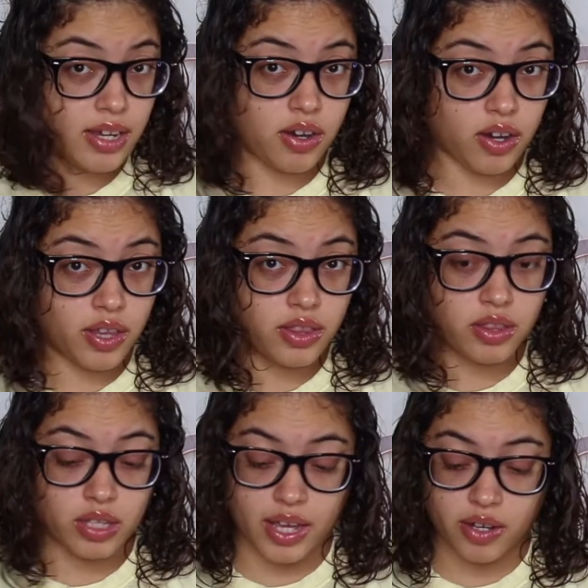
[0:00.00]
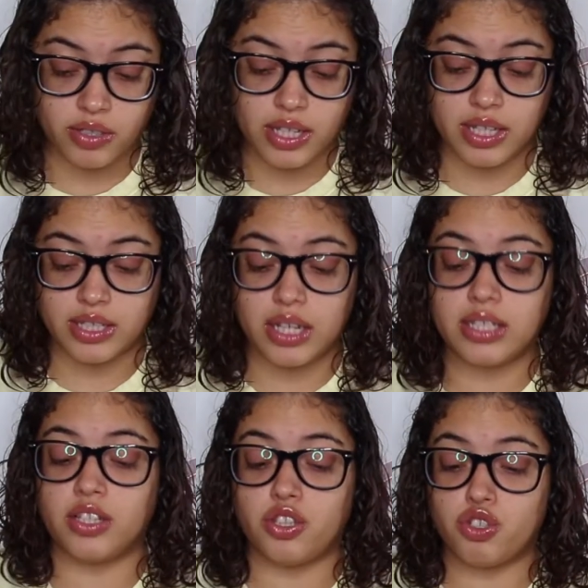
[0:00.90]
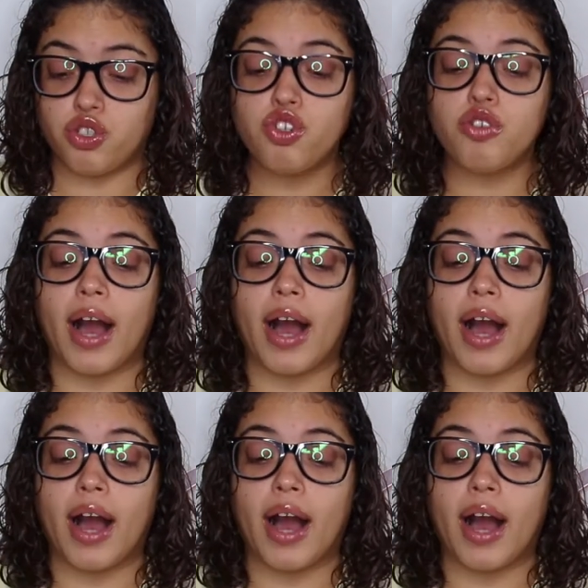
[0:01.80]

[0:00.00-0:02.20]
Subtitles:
on the nail than it does in the tube.